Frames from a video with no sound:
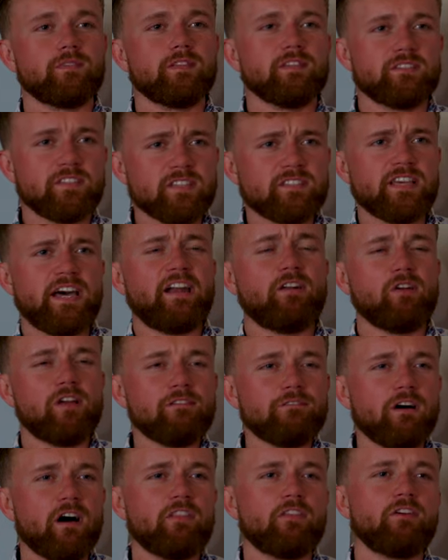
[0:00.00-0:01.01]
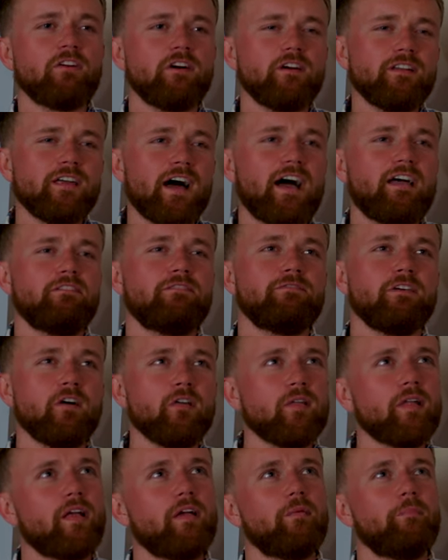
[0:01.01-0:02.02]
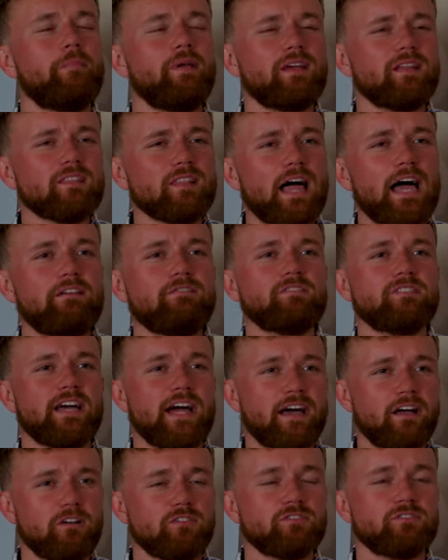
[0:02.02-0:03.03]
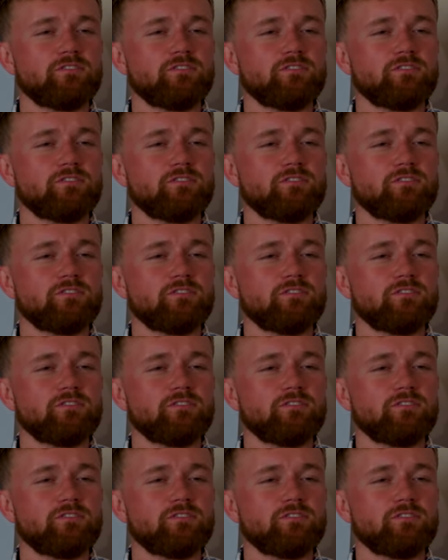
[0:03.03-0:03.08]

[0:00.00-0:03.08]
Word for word: Since entering fatherhood, I felt a big lifestyle